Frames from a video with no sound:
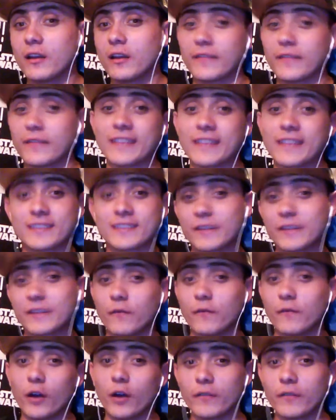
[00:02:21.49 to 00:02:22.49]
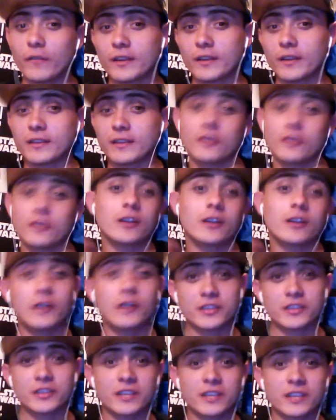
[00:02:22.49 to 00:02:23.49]
if that doesn't involve it, then okay, go
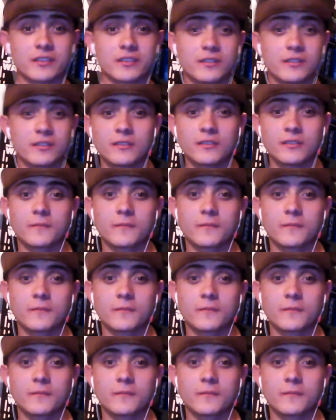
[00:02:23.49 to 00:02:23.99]
ahead, change it.